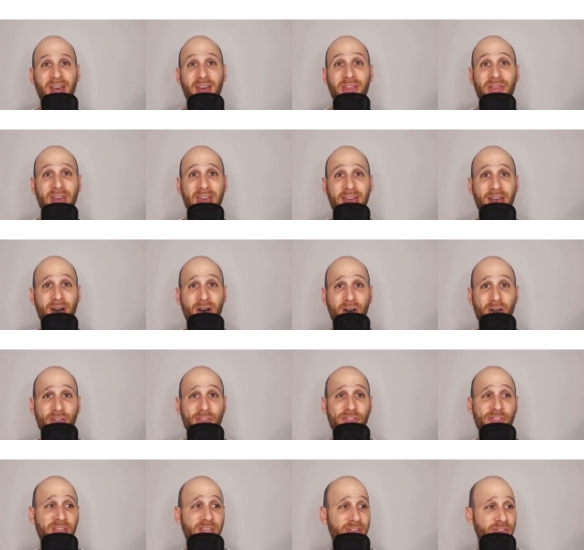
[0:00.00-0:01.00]
their
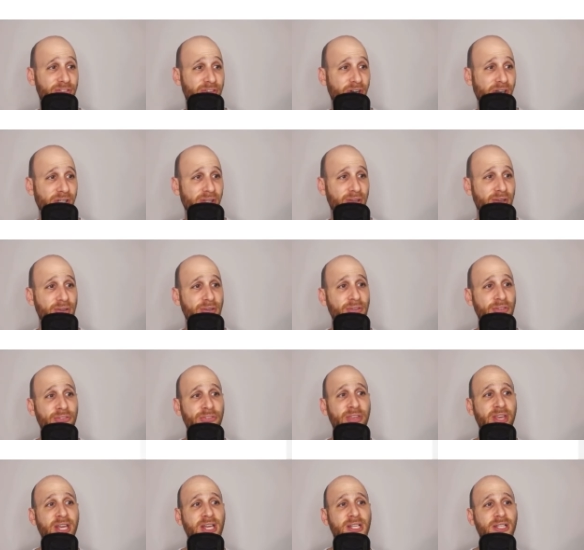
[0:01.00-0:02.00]
Aussie
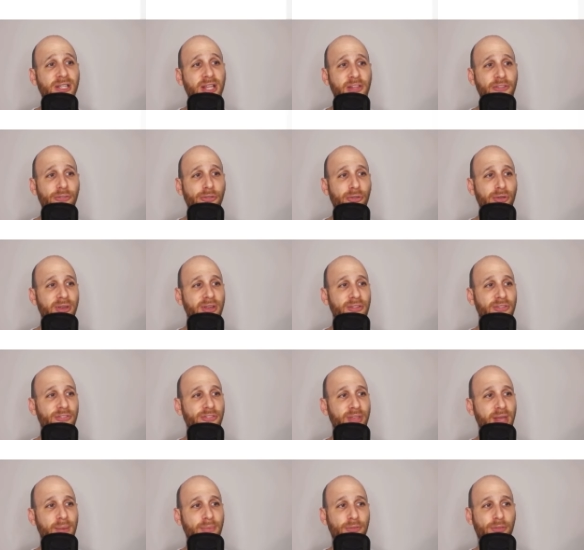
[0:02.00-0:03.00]
dollars. Let's look at
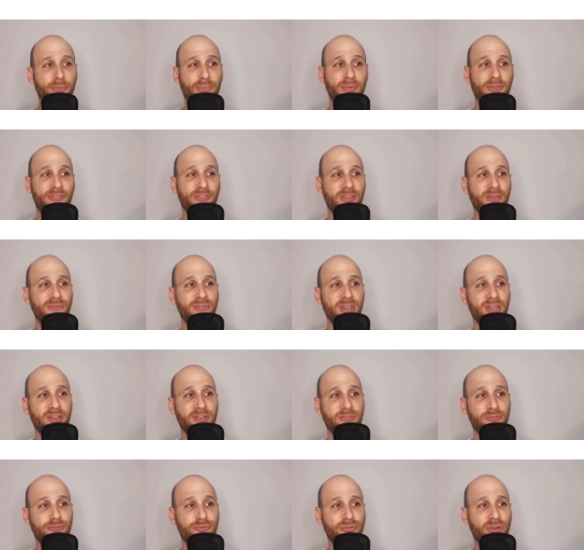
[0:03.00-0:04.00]
some specific
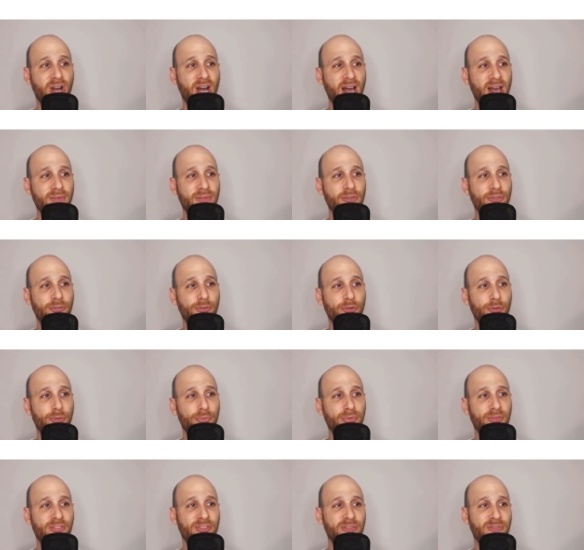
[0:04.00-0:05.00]
drivers or
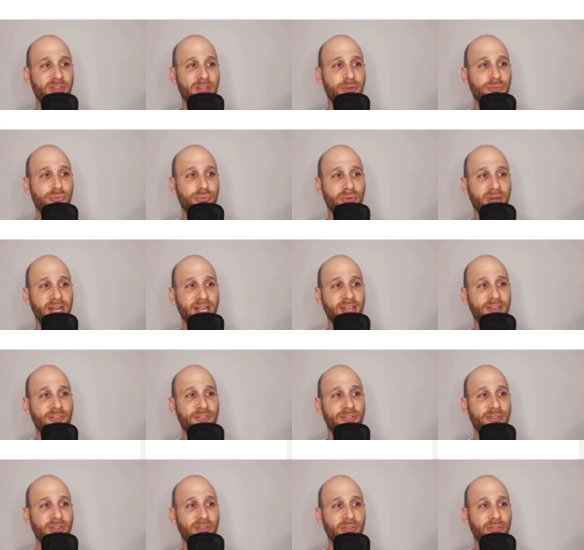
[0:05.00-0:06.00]
specific
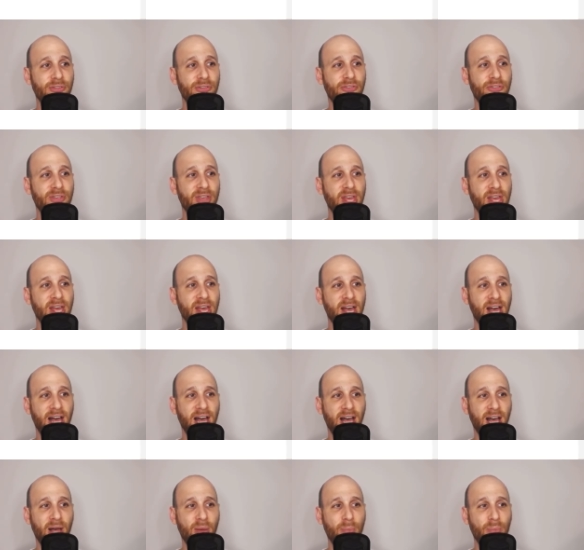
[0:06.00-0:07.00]
reasons
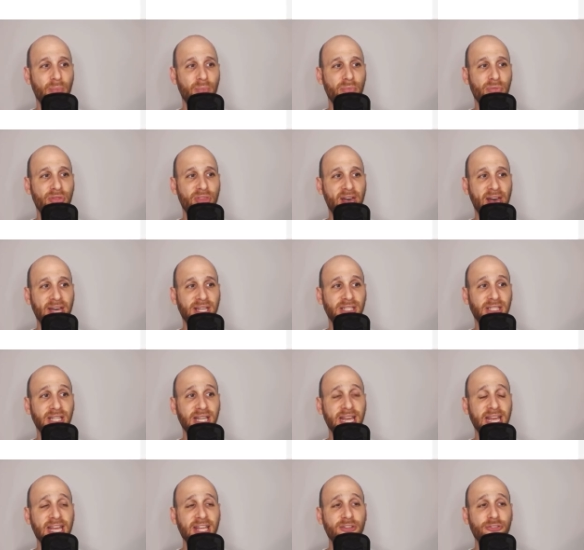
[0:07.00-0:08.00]
um, that
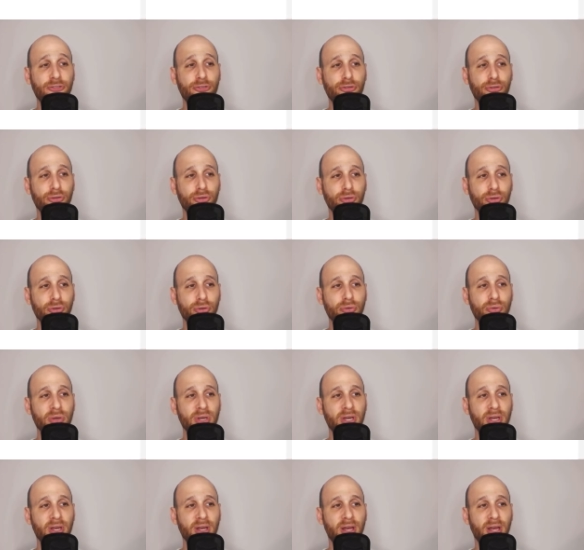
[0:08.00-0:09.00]
lead to
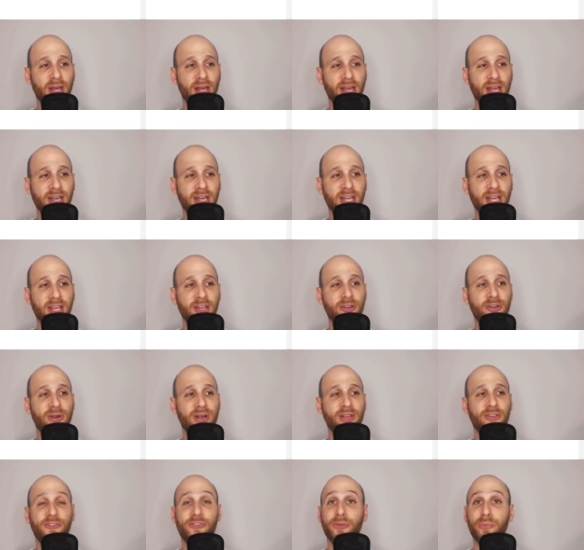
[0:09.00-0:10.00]
an
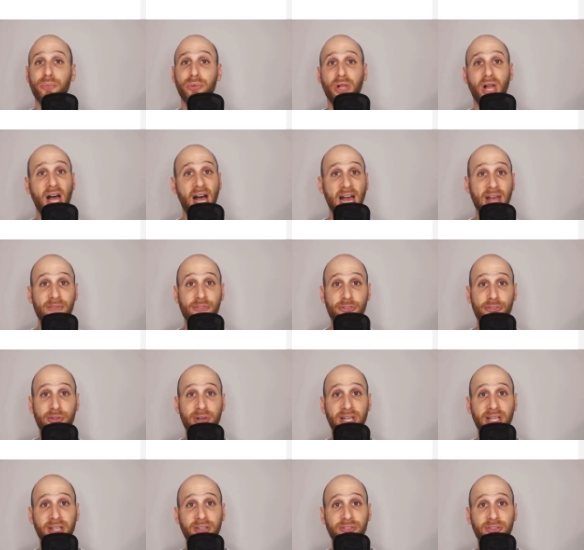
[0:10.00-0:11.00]
increased supply of
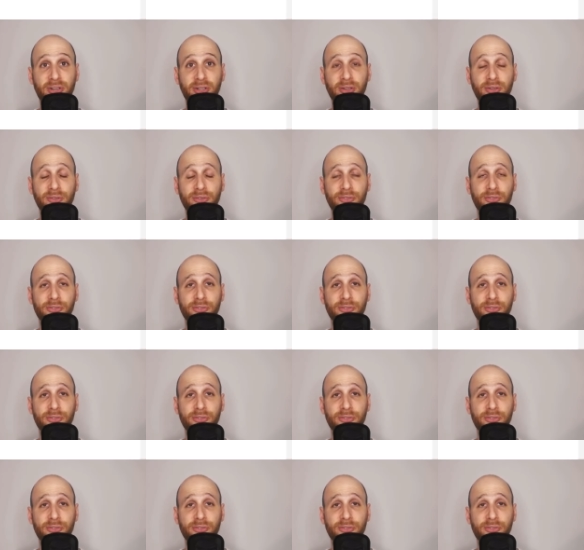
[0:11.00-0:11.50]
Australian dollars.